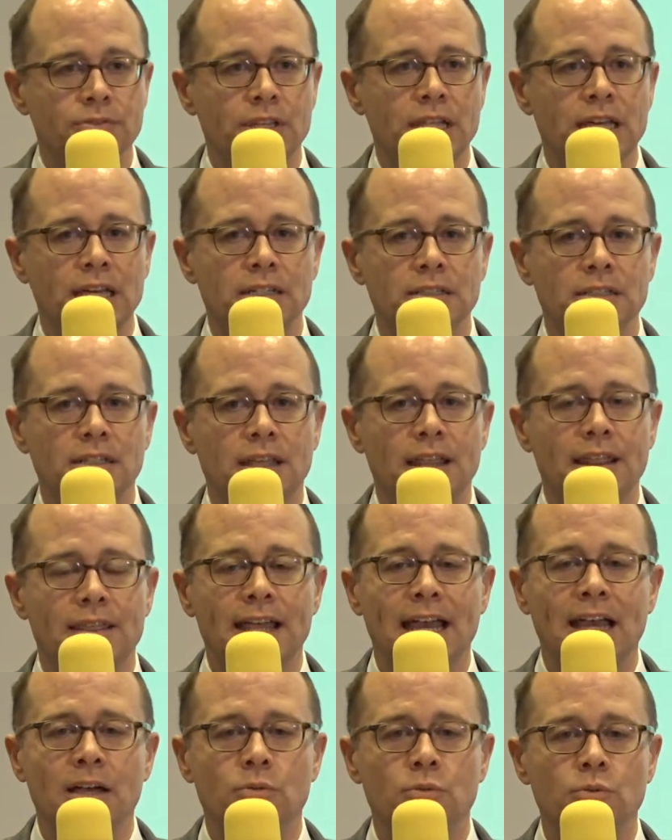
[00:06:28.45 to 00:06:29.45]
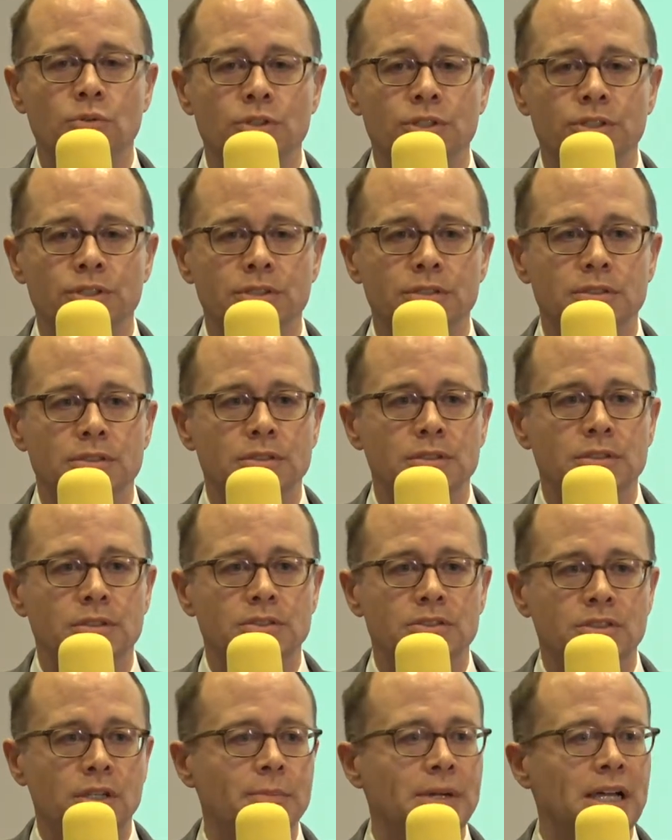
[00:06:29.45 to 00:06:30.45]
that would
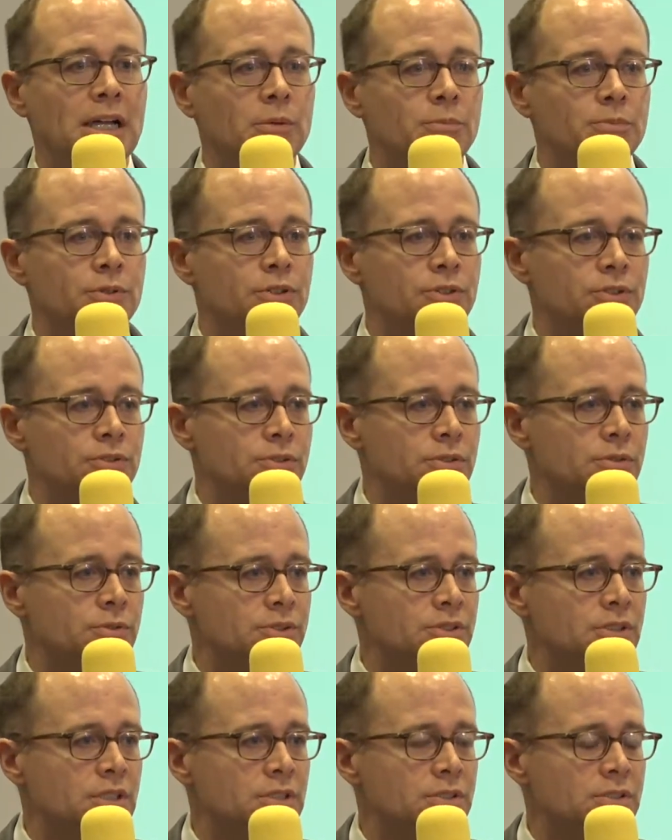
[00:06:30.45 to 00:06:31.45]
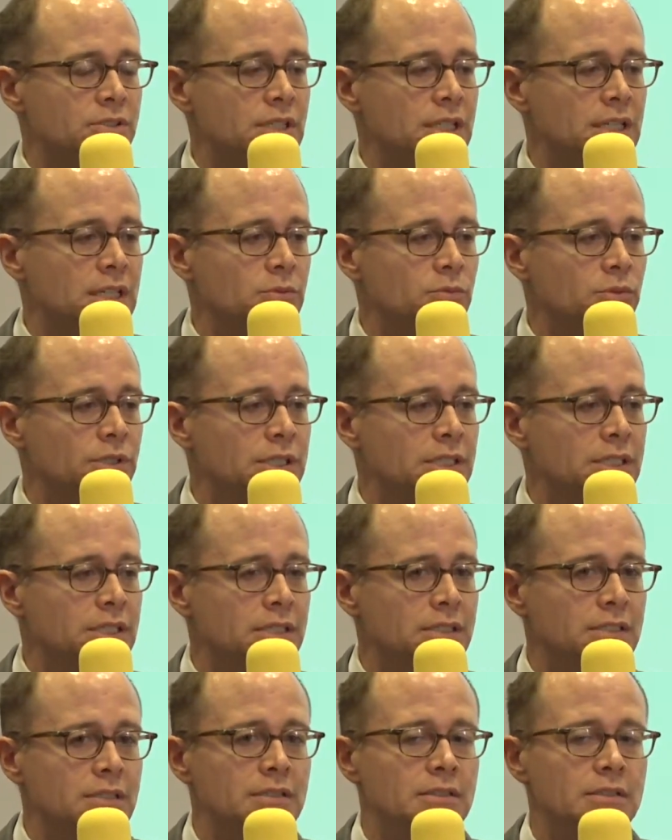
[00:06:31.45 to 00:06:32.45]
somehow produce the results that we
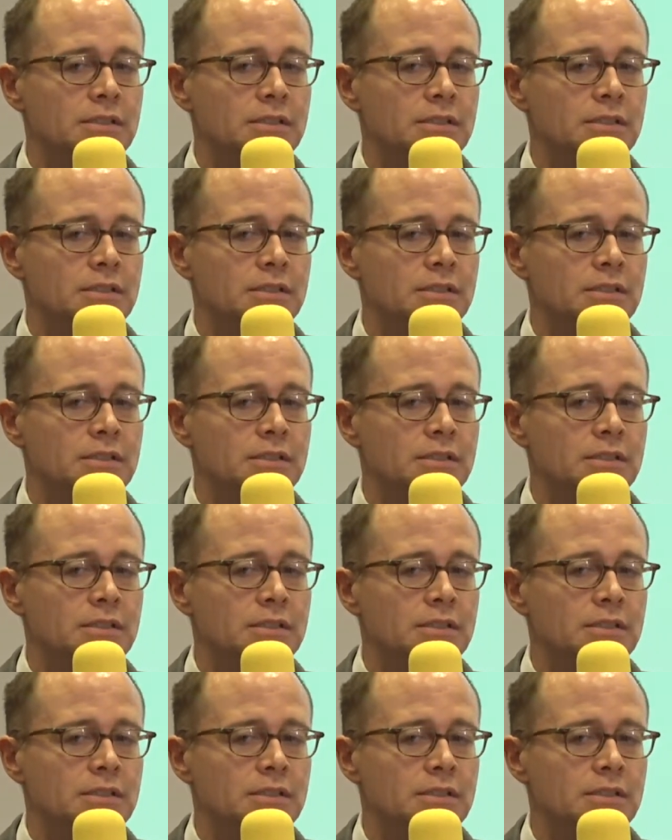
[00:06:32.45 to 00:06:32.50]
needed,